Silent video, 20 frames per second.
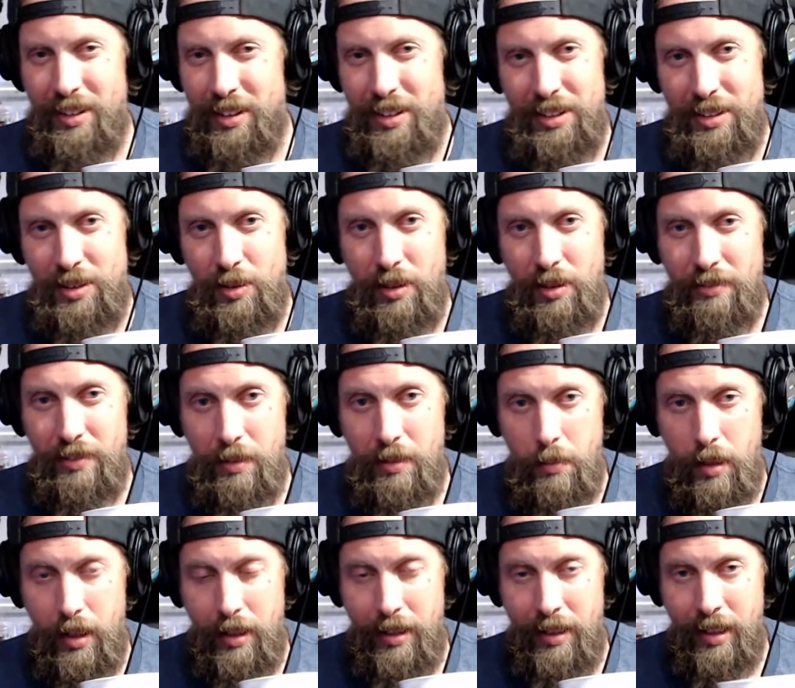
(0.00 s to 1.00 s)
They're just doing it for the
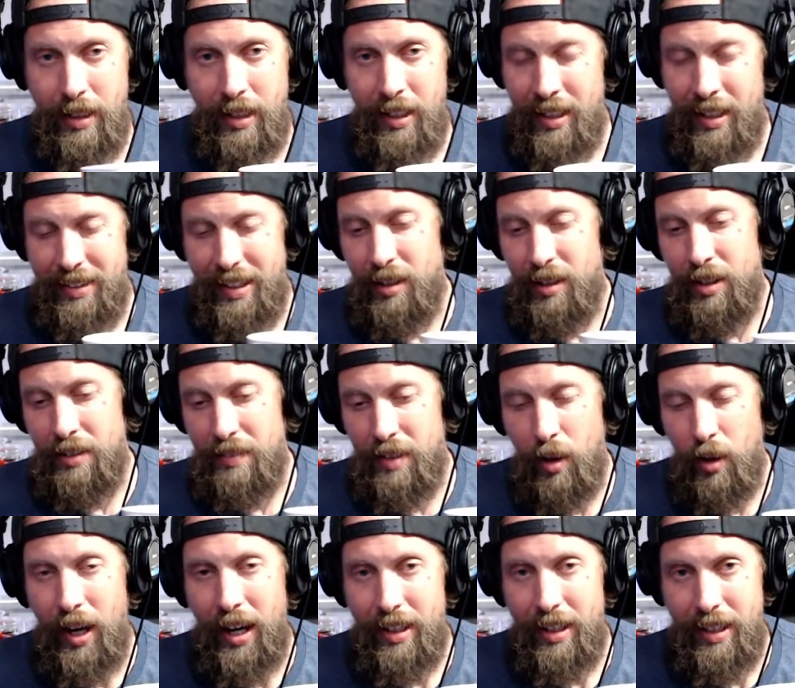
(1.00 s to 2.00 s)
money. They don't even
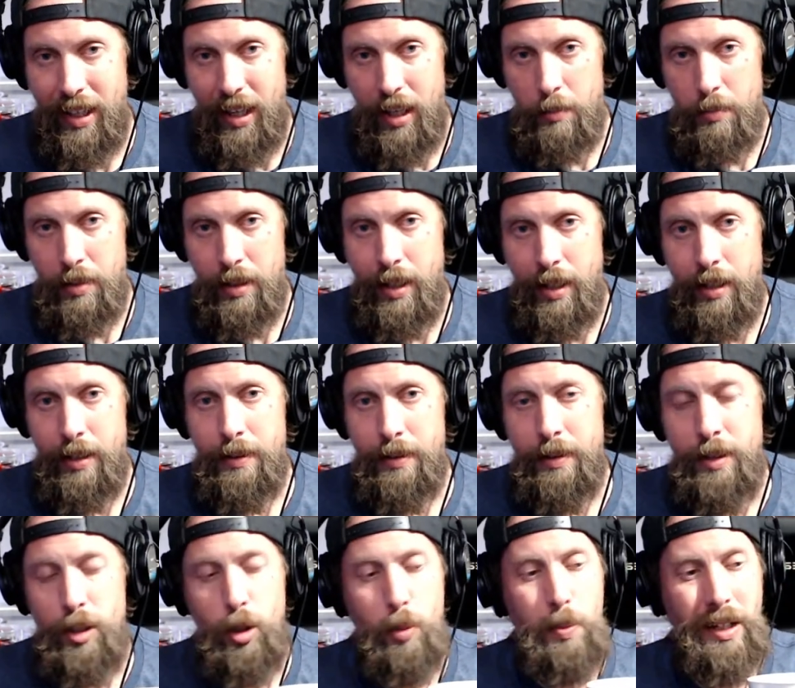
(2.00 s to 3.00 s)
know how to game, okay?
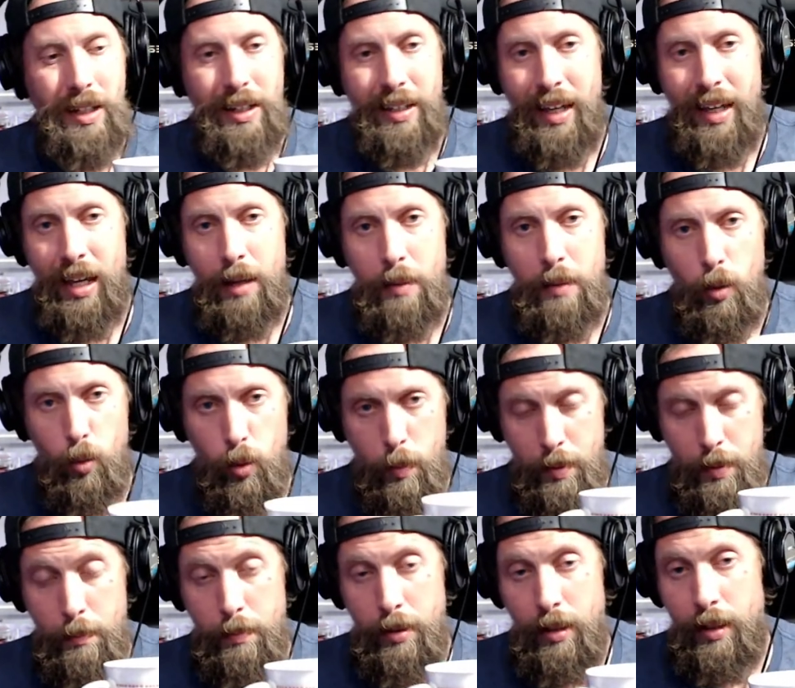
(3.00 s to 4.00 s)
You pick a game, I'll
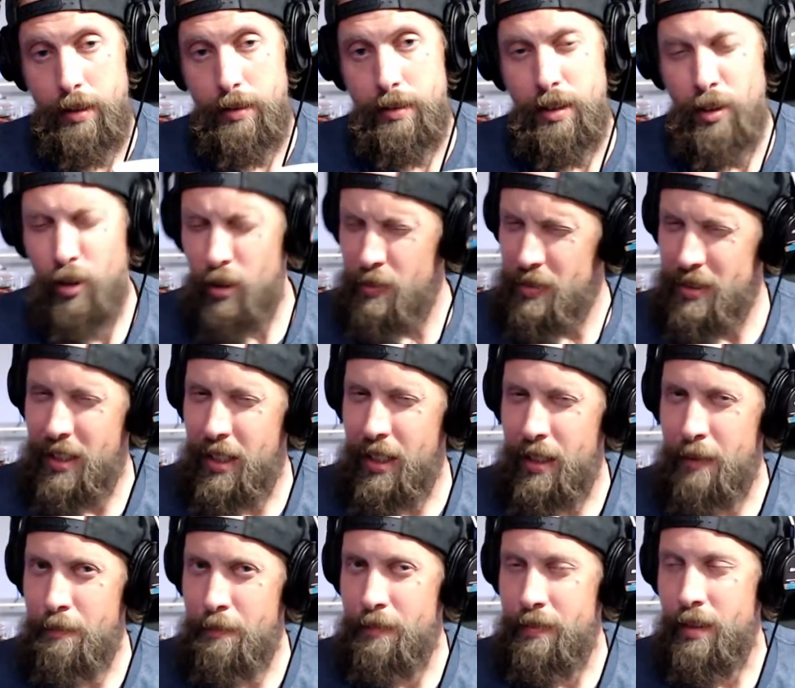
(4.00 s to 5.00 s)
whoop your butt. You know what I'm
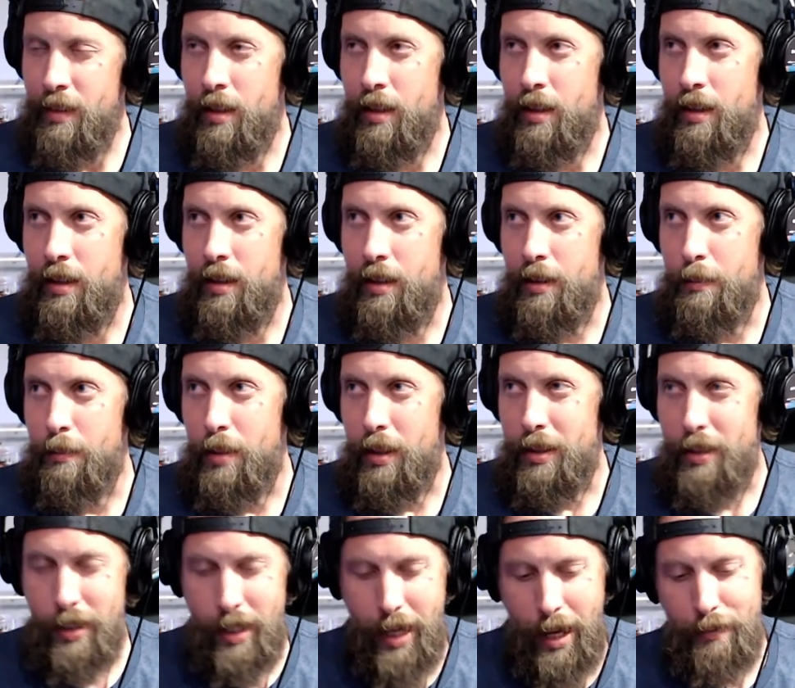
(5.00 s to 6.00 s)
saying? but
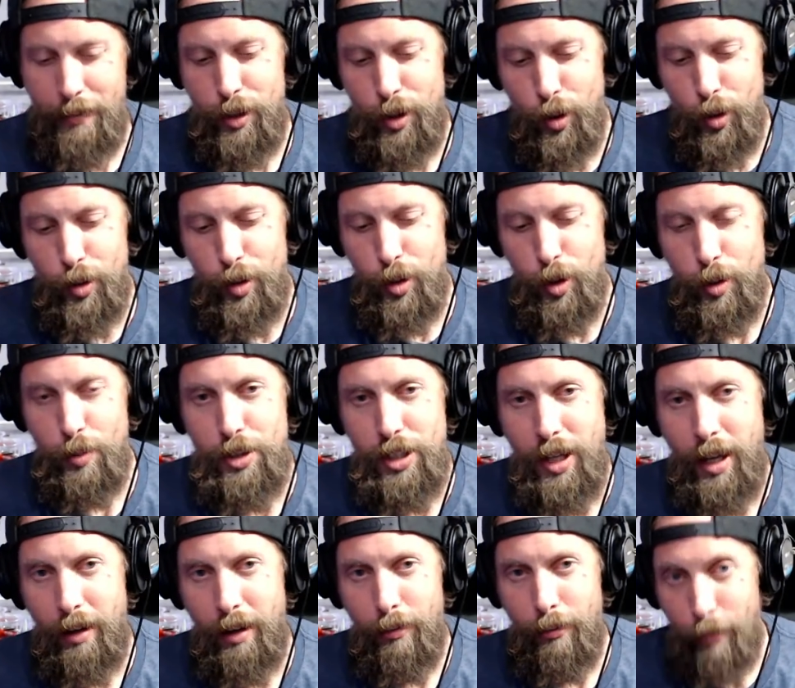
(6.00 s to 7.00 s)
you're going to have a YouTube
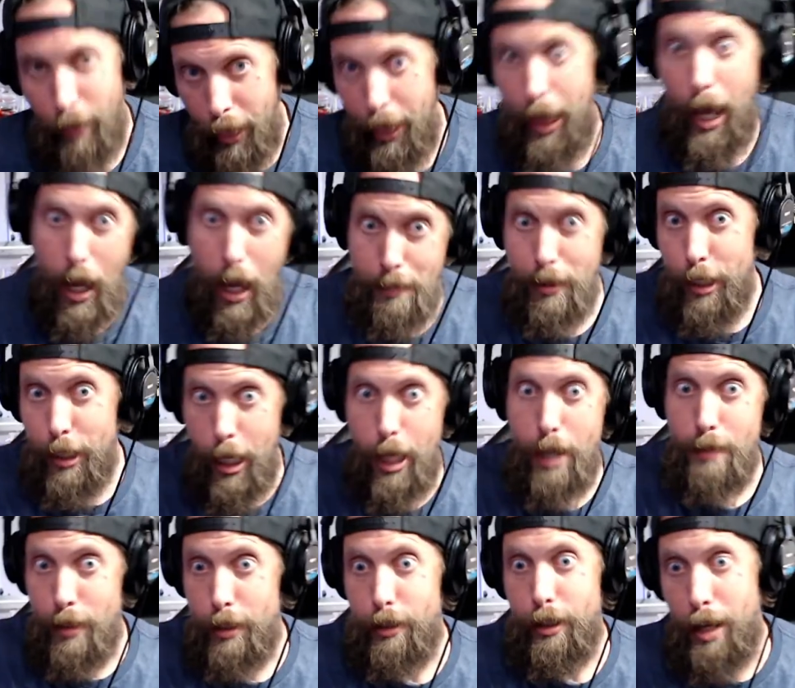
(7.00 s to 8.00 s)
channel. I'm a
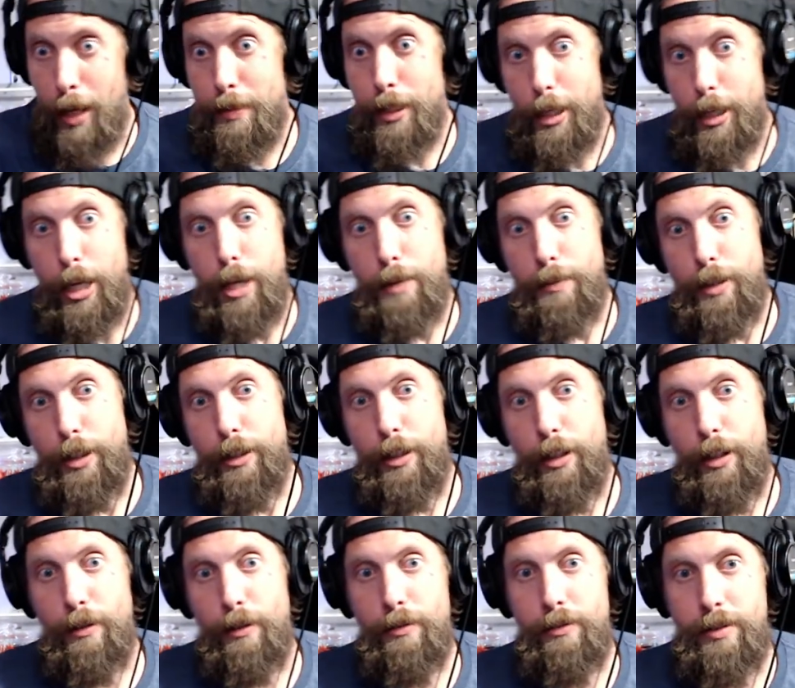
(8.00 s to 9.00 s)
gamer. I'm a gamer, you
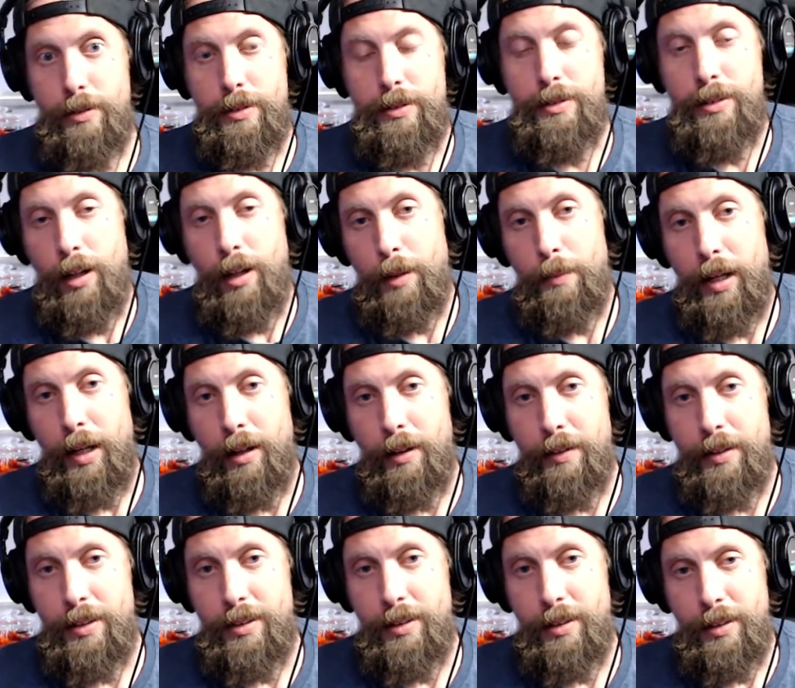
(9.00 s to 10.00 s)
know, and talking about all
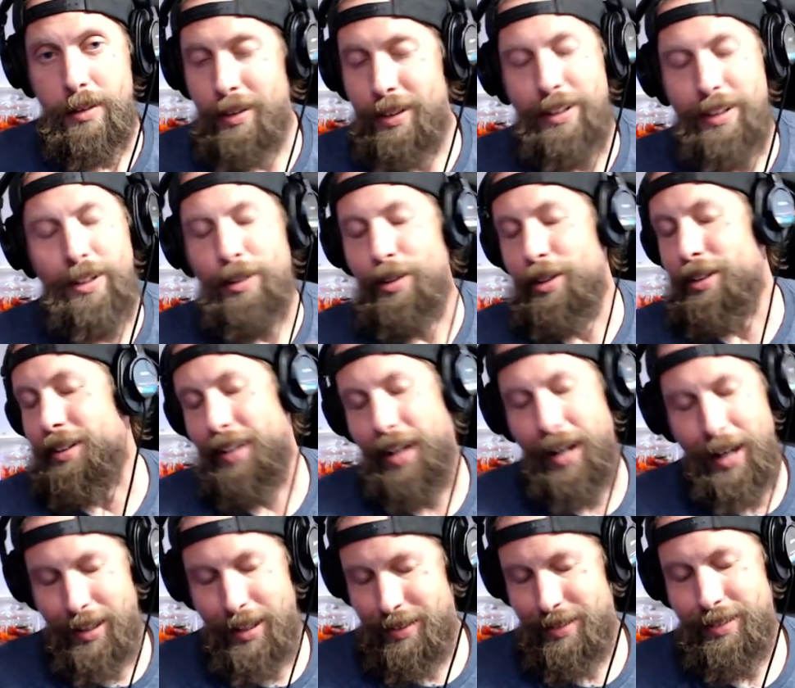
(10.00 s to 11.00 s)
this. No, you're
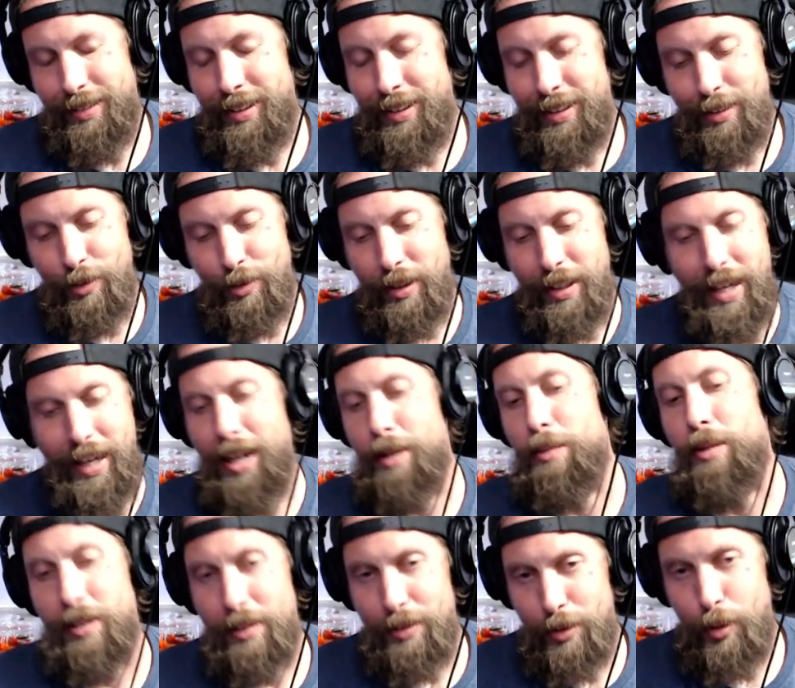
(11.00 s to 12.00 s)
not. You're no
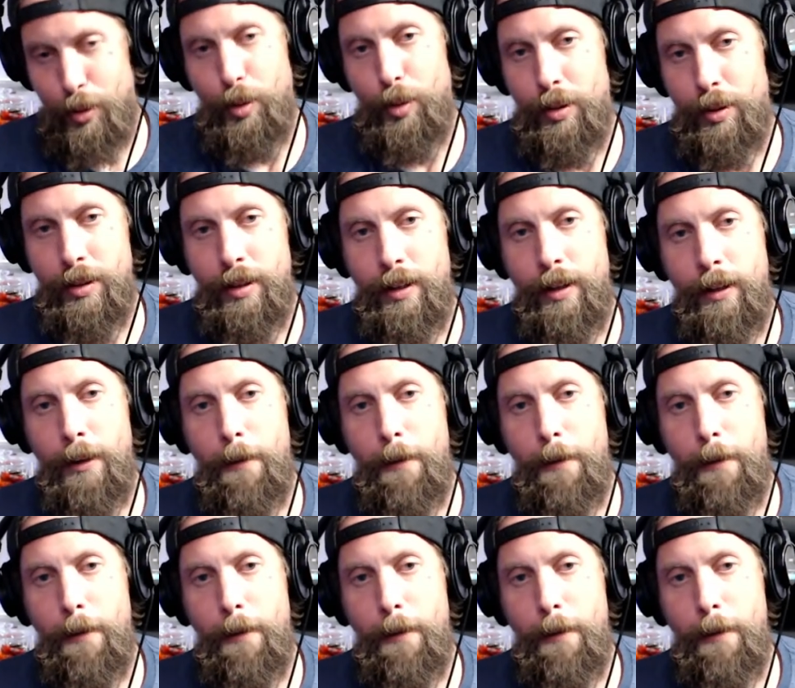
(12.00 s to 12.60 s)
gamer, dude.